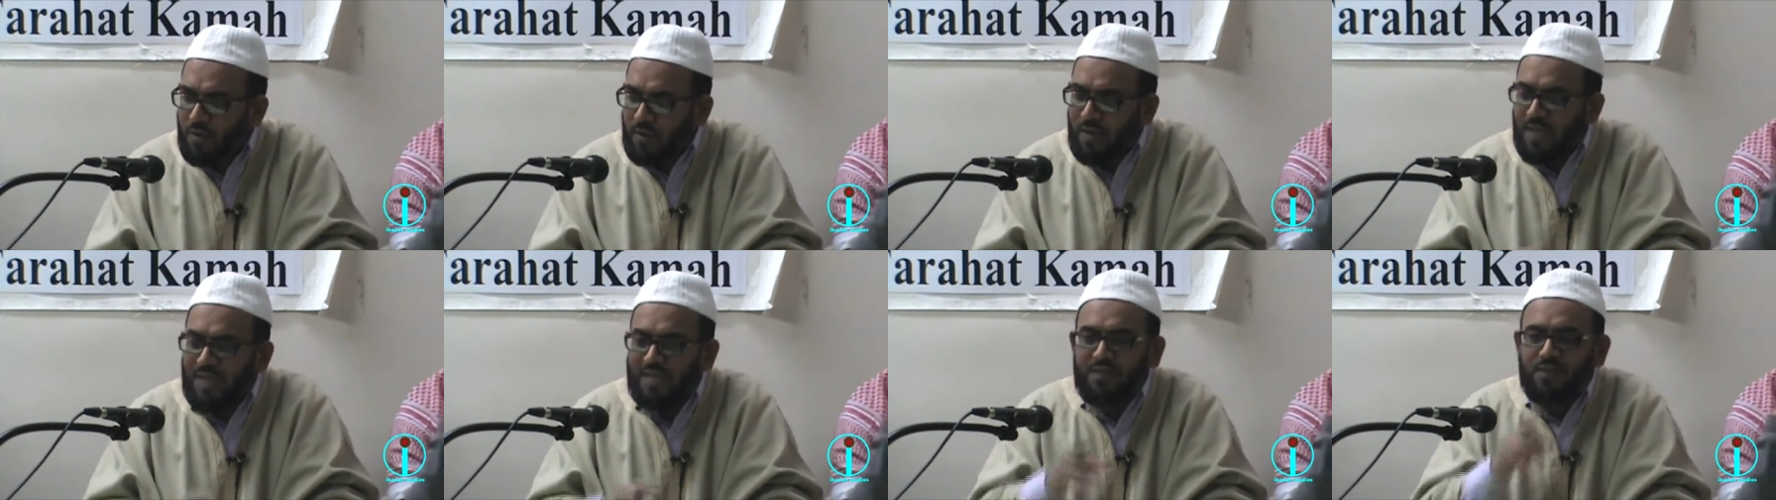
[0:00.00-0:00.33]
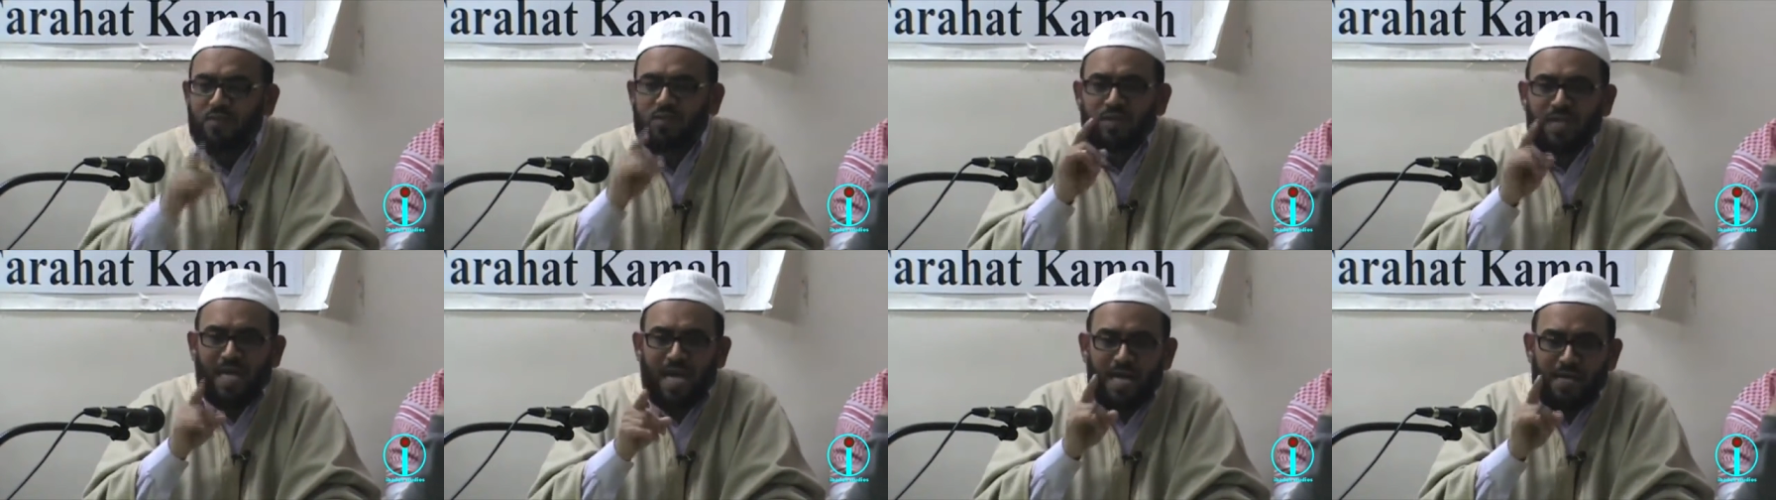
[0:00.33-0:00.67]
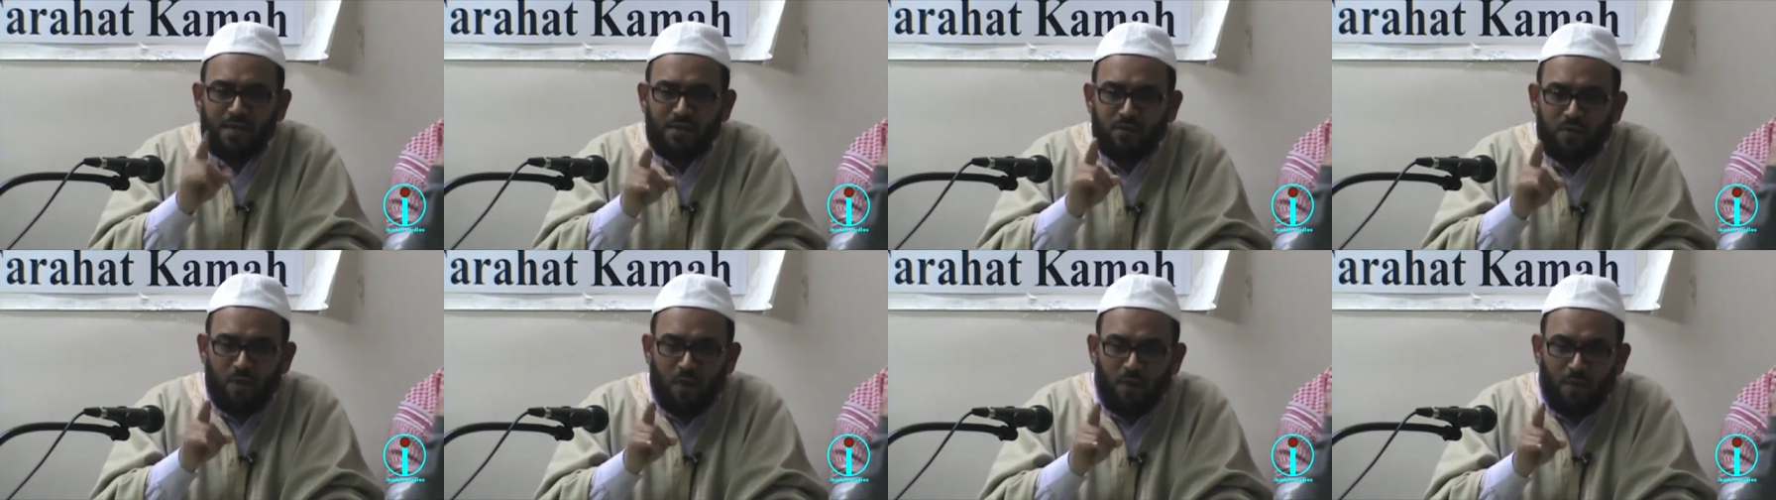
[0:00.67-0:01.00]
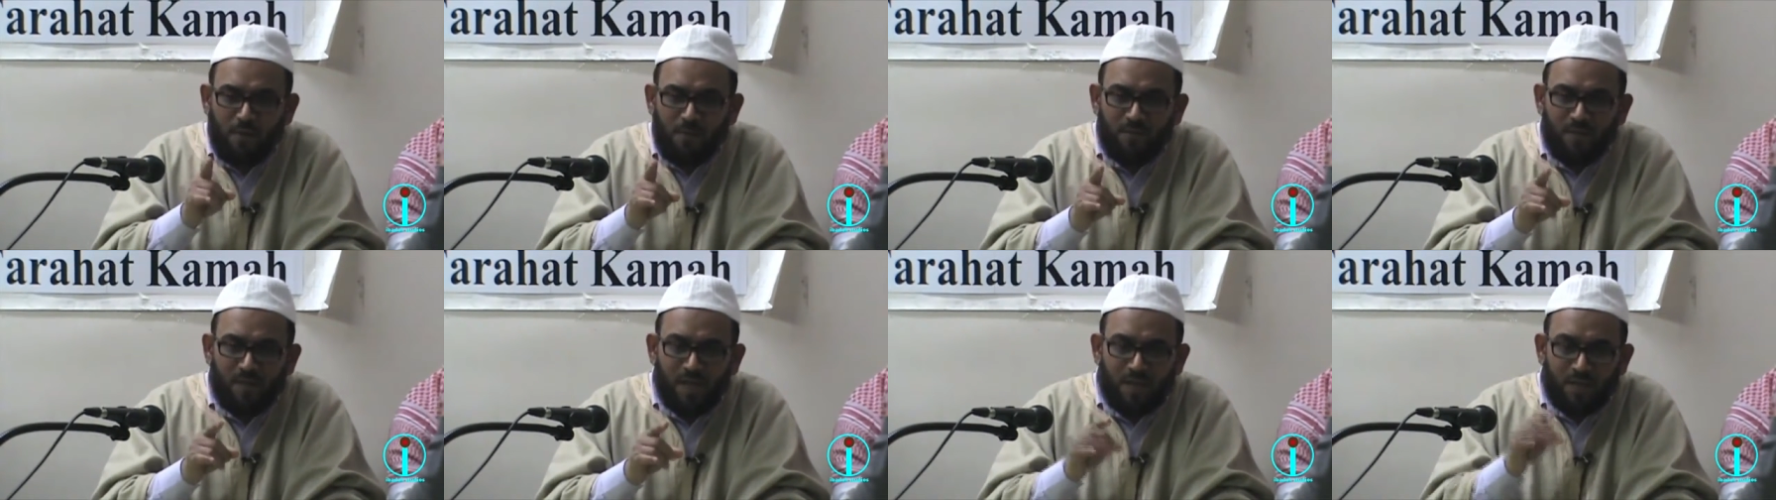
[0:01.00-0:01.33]
Let the child
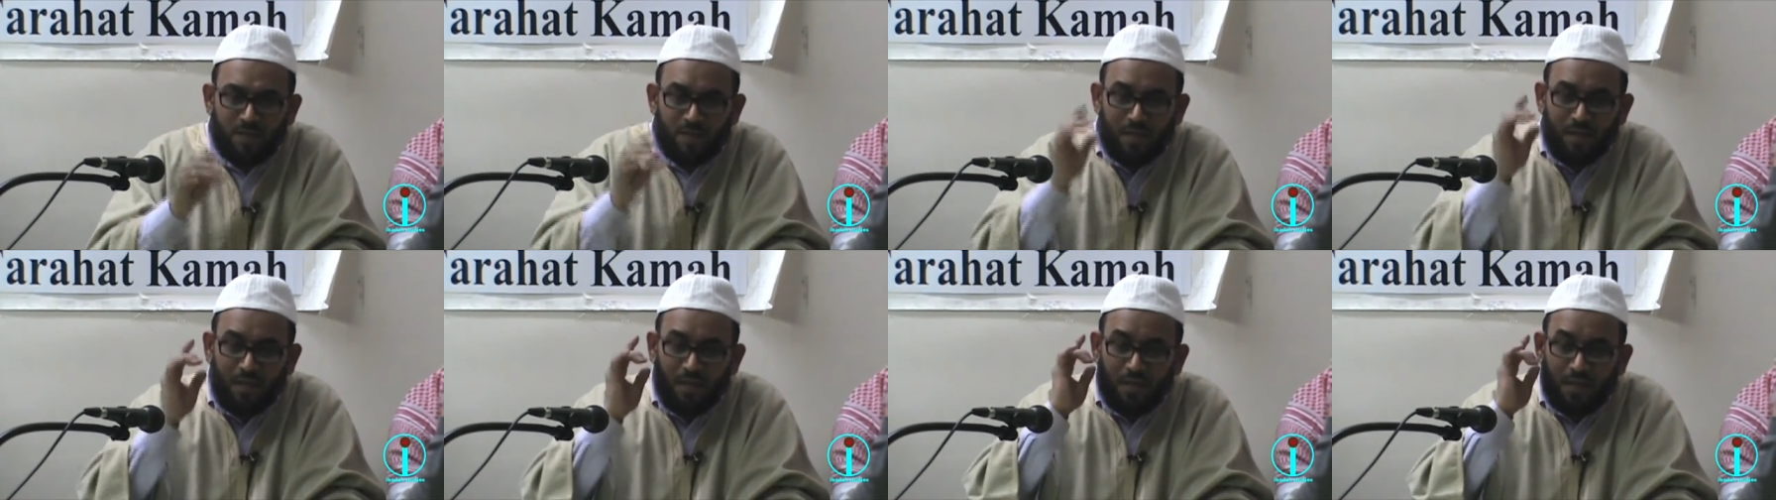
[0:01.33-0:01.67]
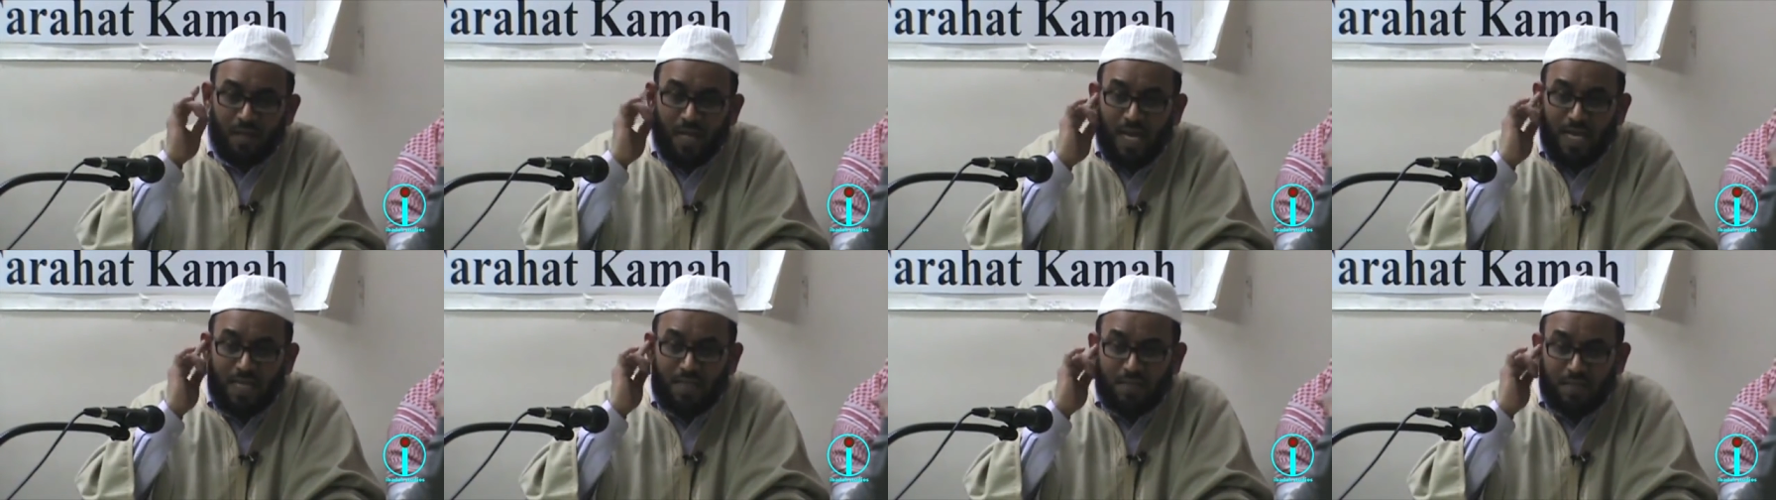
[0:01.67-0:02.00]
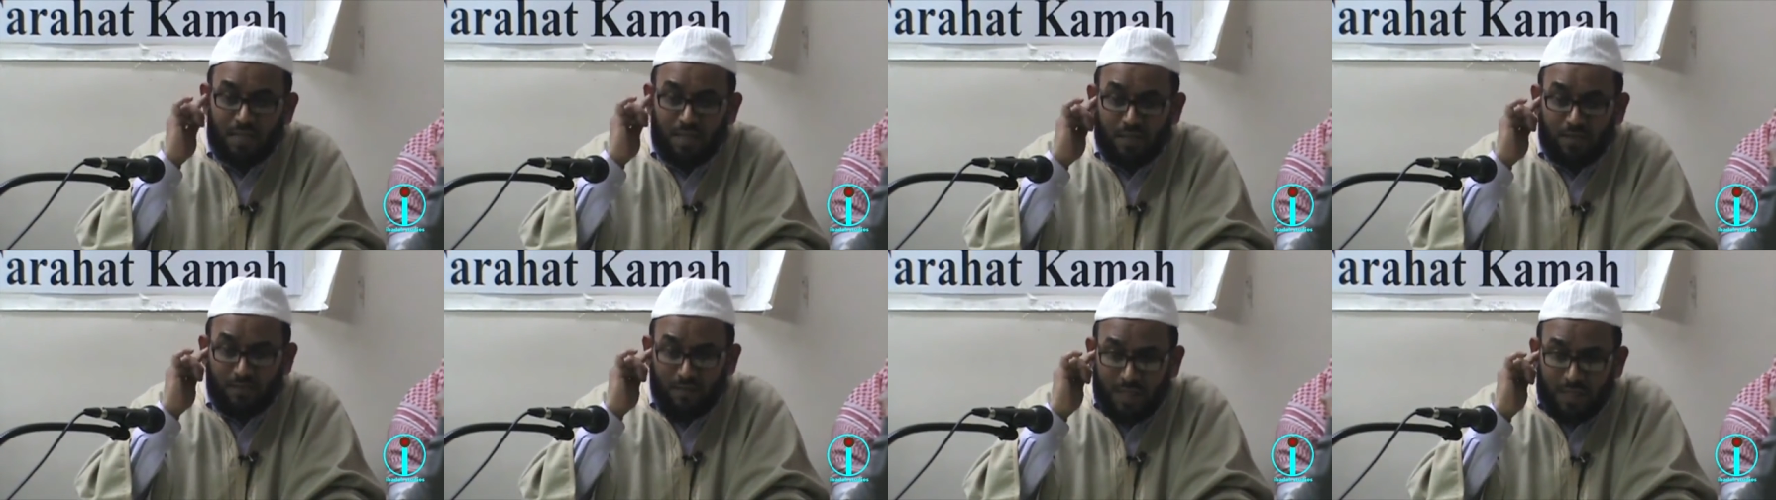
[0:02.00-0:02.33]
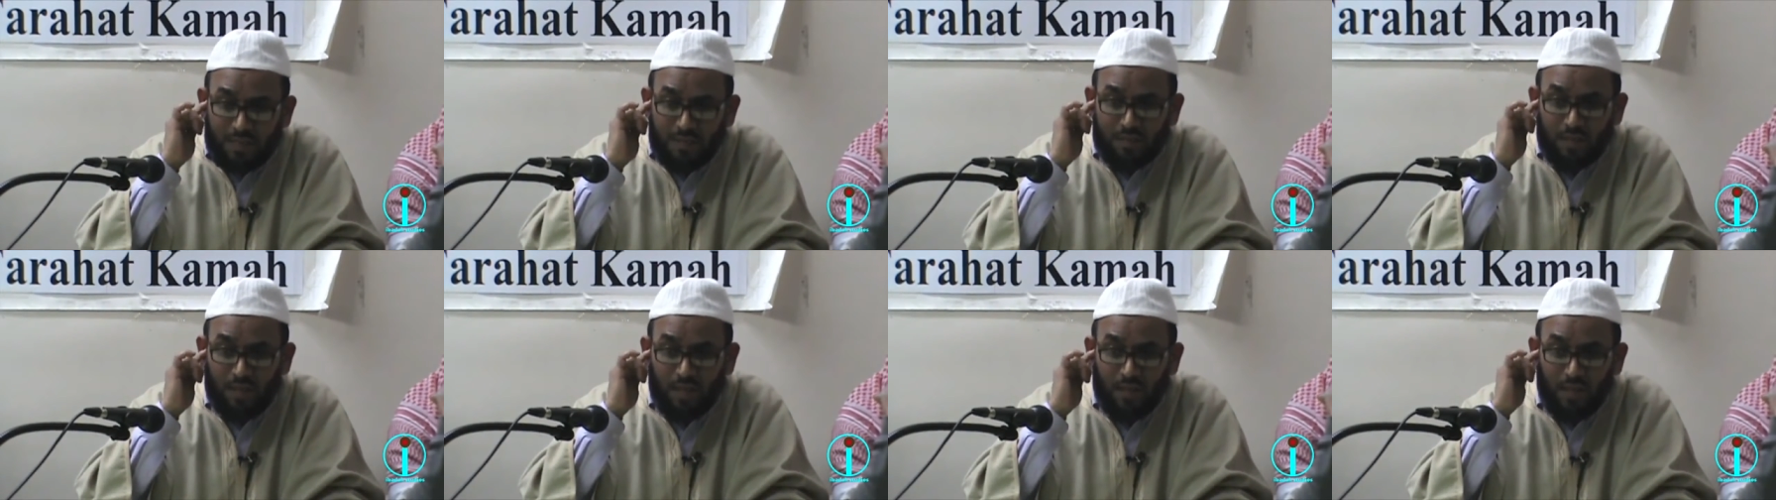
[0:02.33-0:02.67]
know that Allah is the
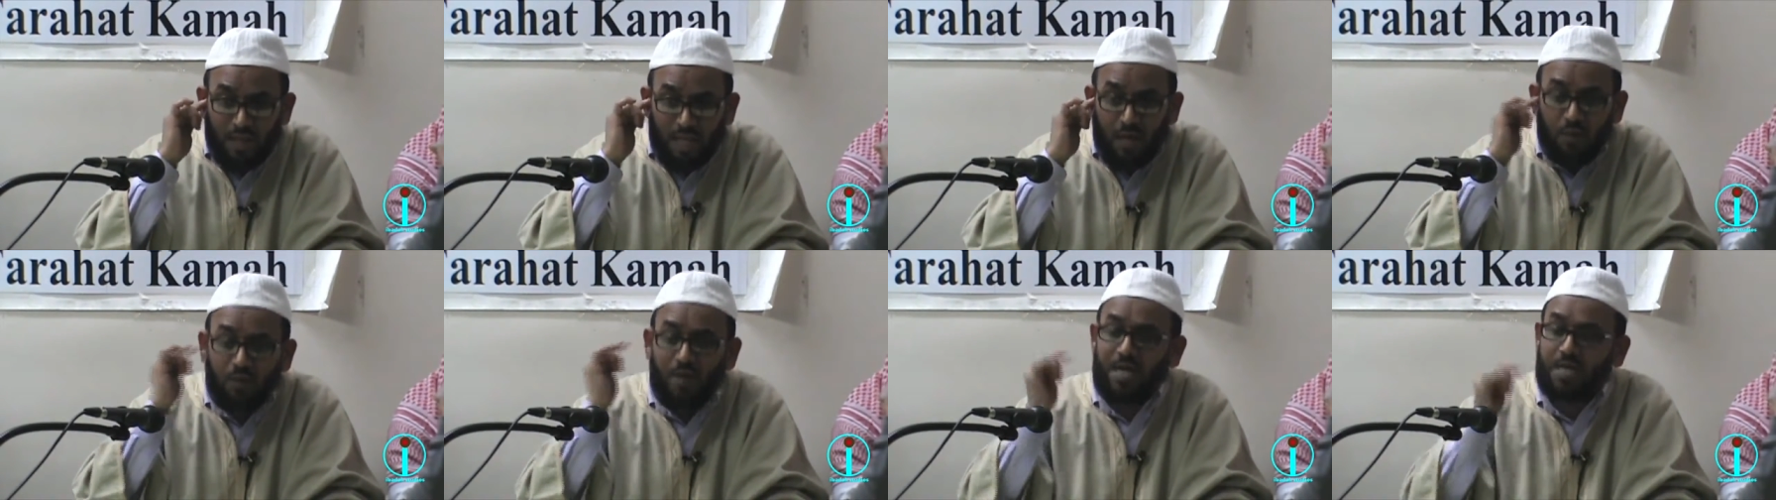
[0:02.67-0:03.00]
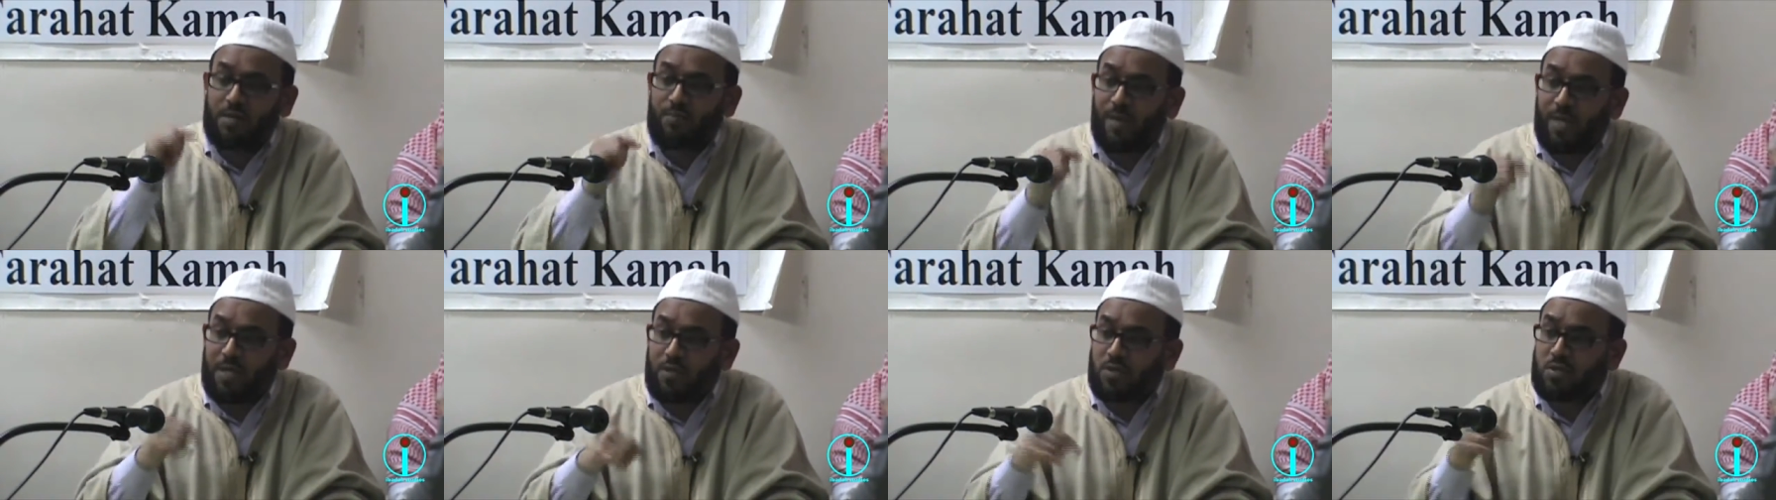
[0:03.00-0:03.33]
greatest, Allahu Akbar.